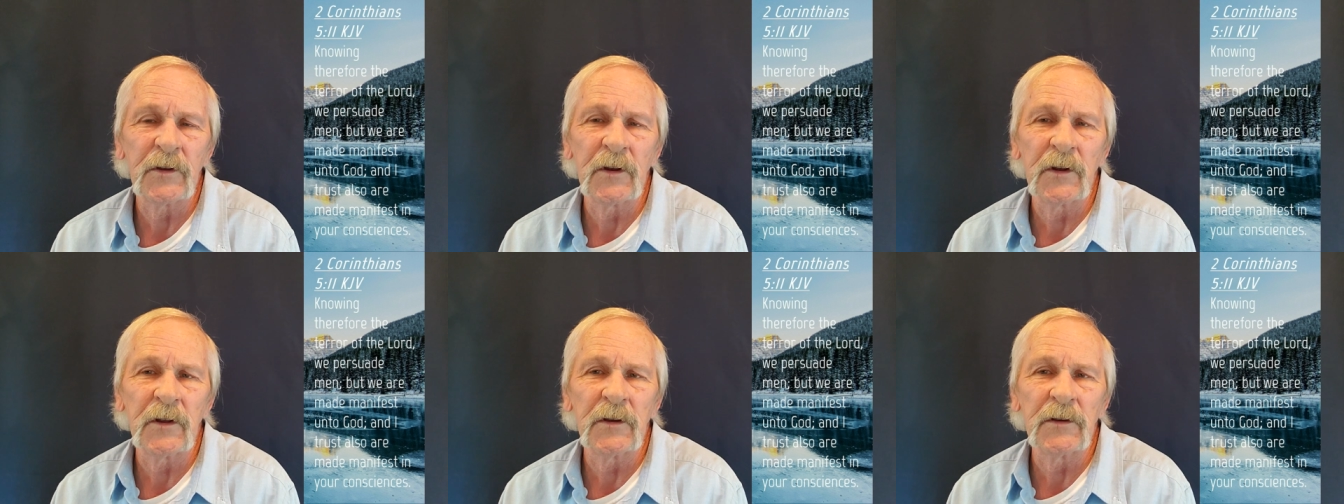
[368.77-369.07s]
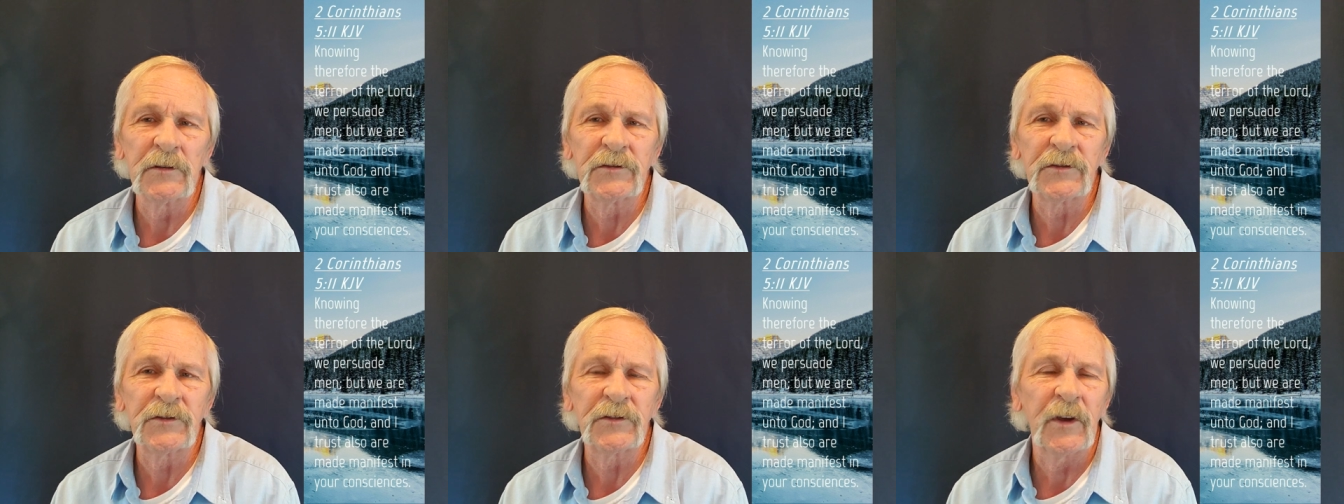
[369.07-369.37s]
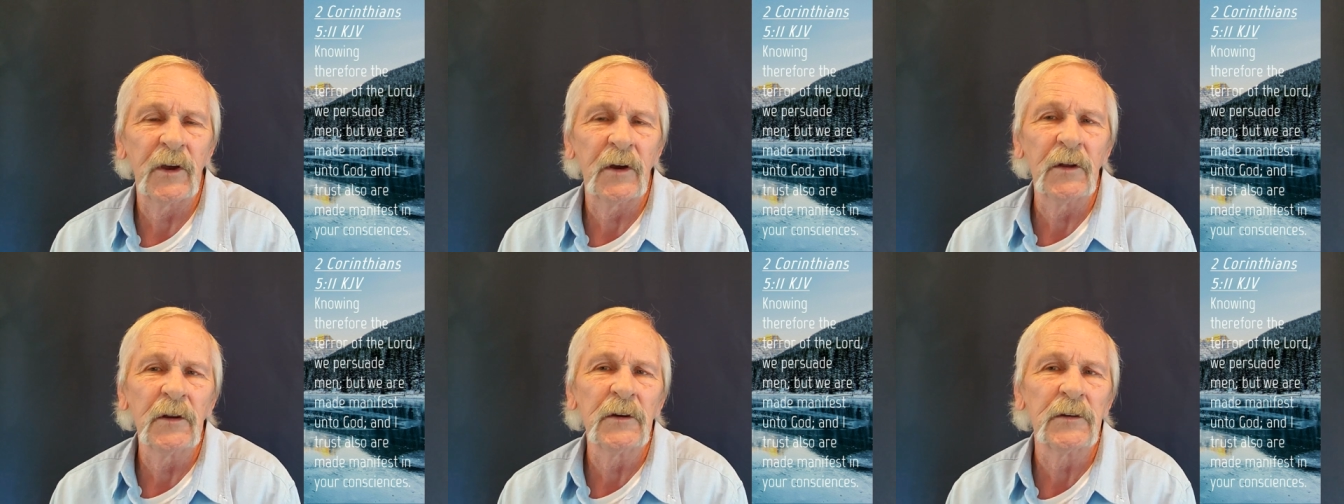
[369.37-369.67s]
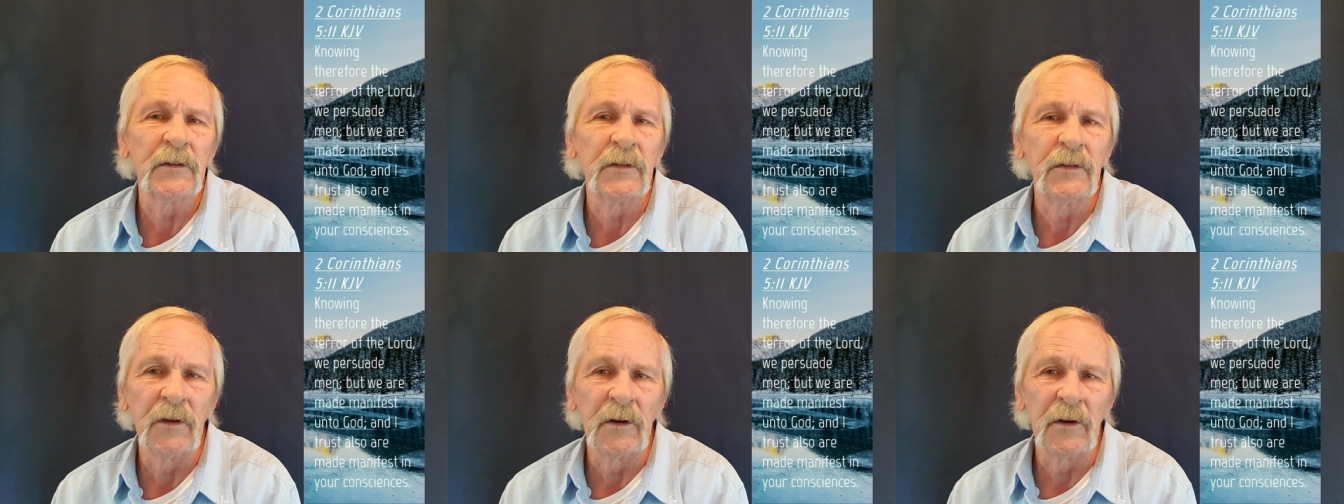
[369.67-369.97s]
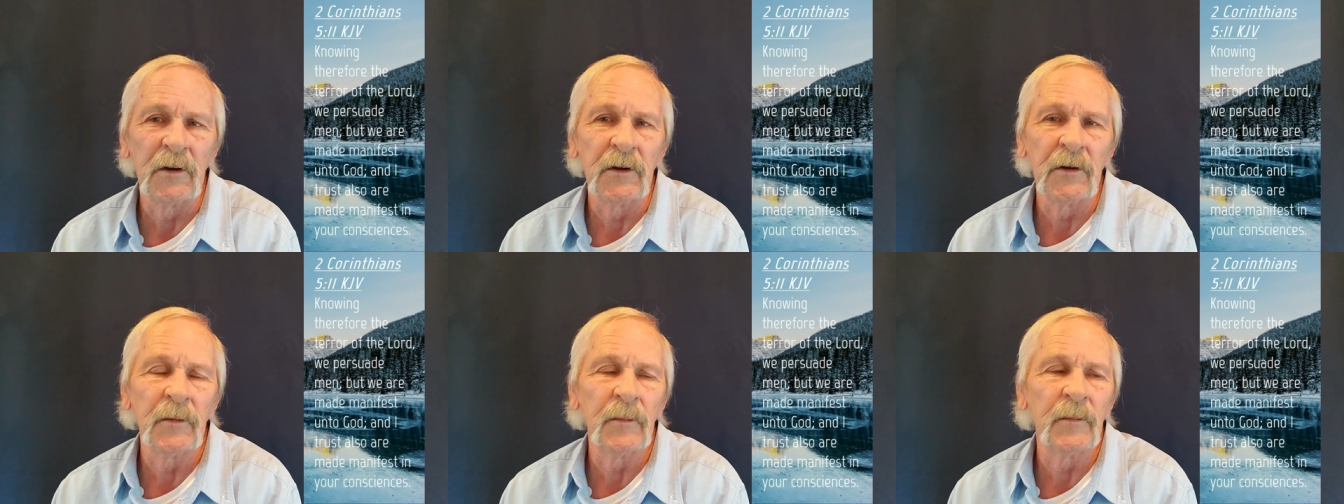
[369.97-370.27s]
and he's telling
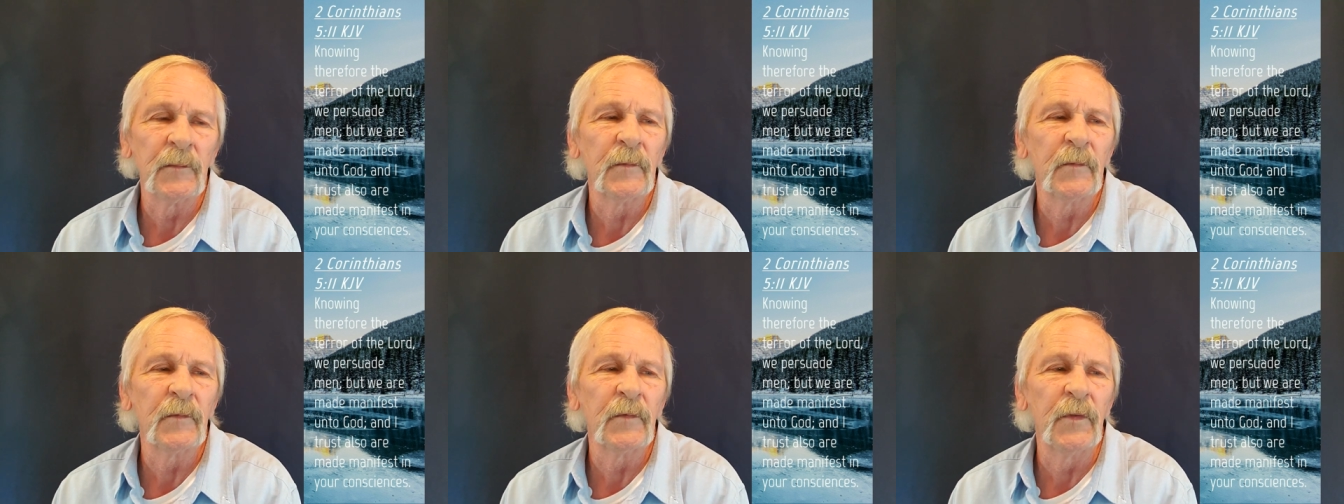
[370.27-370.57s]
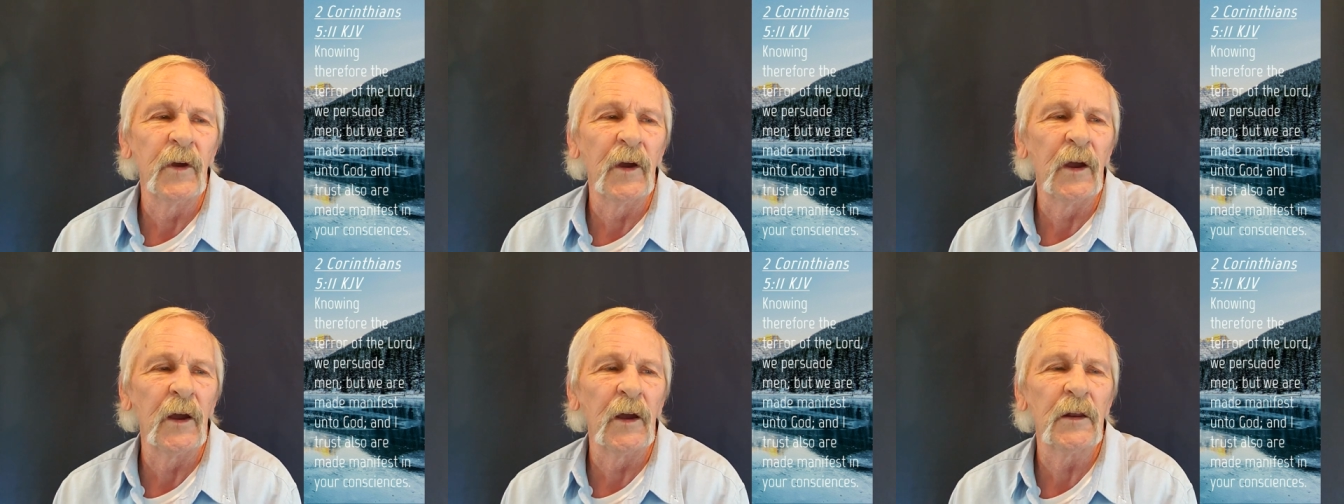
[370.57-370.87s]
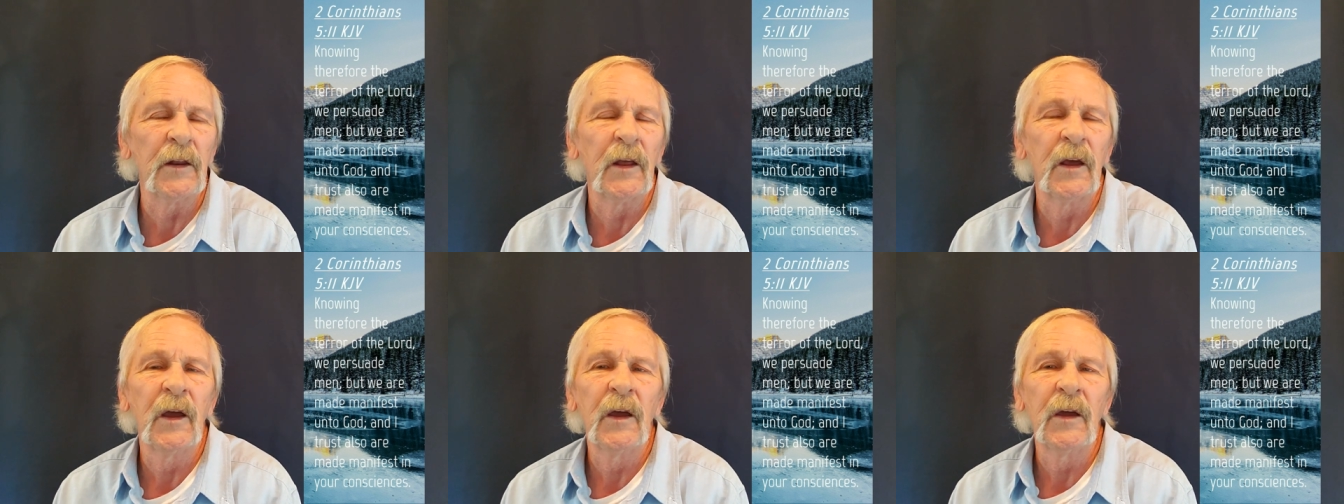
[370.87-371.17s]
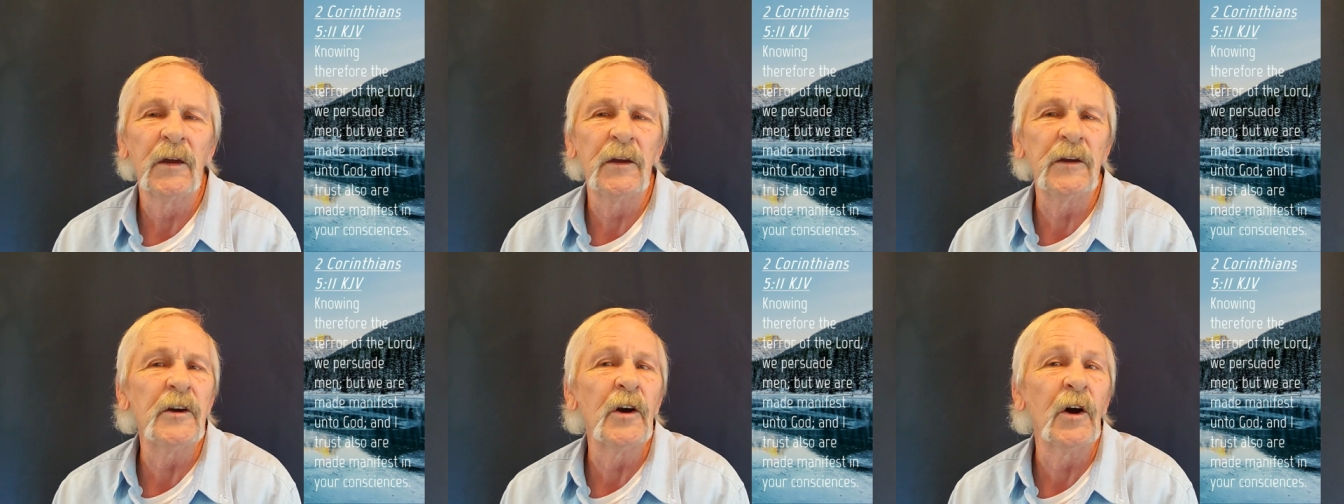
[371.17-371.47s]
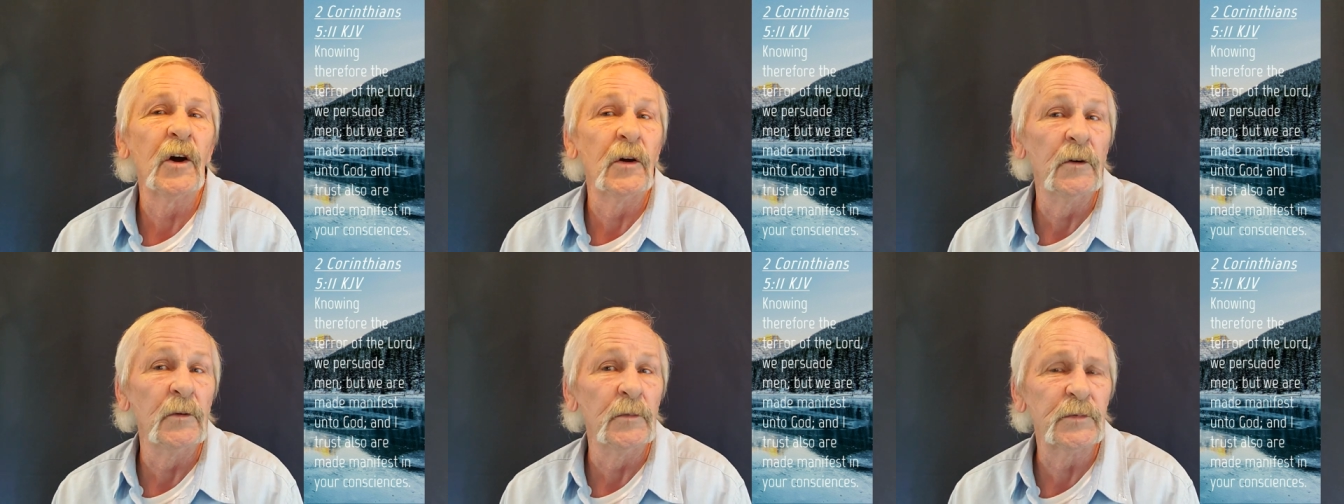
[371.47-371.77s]
them that he
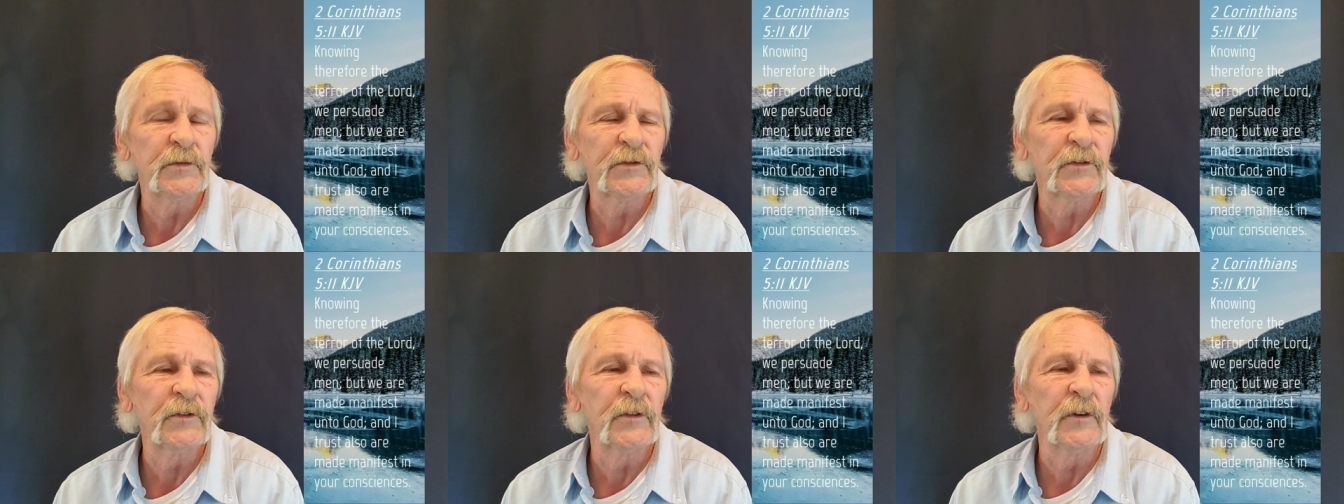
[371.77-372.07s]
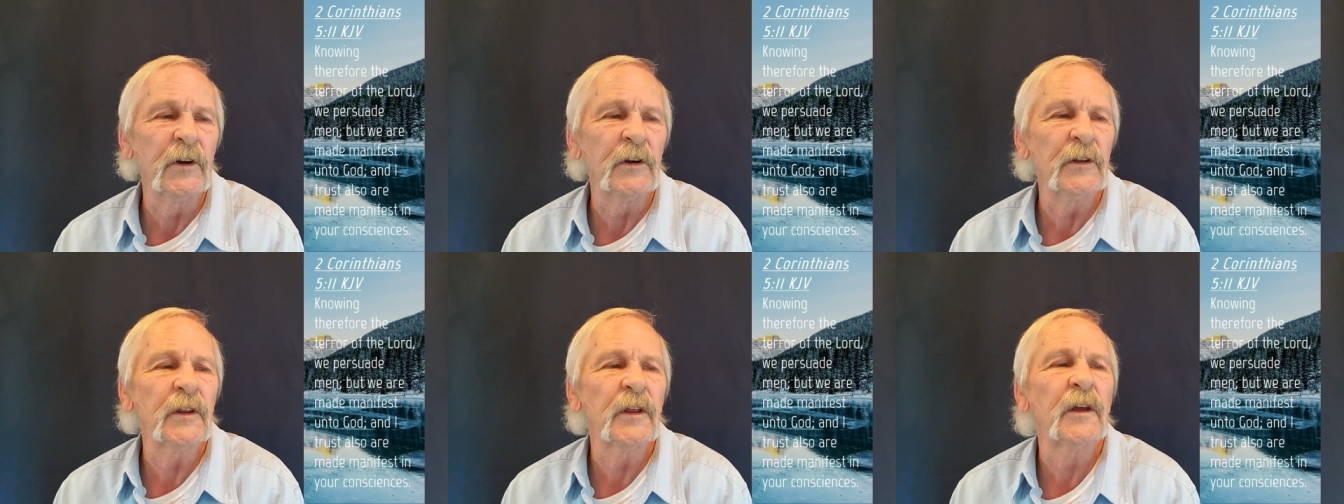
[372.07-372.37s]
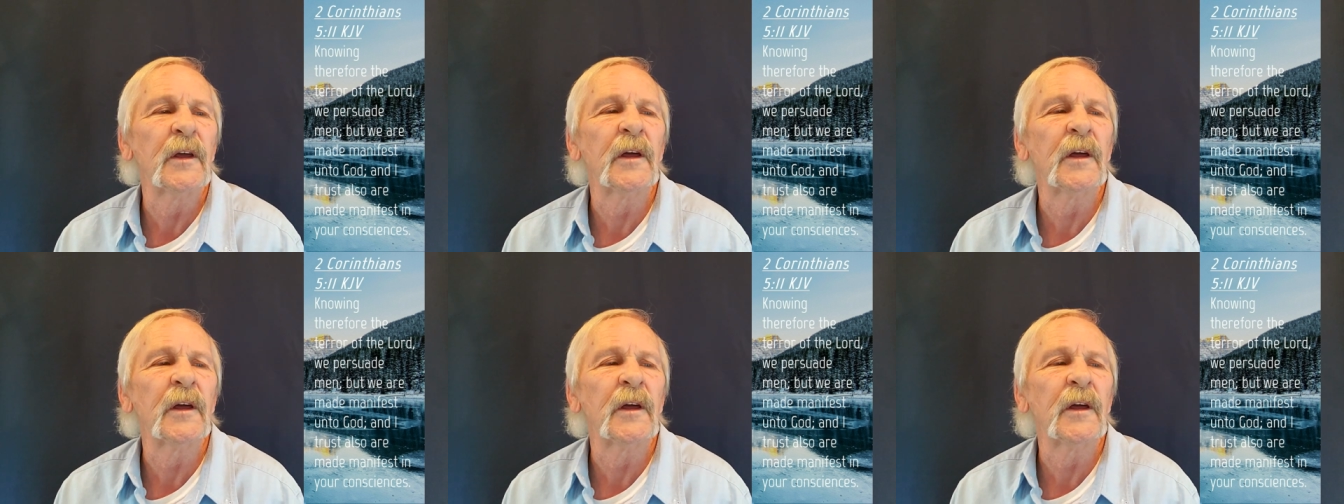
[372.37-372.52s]
hopes that,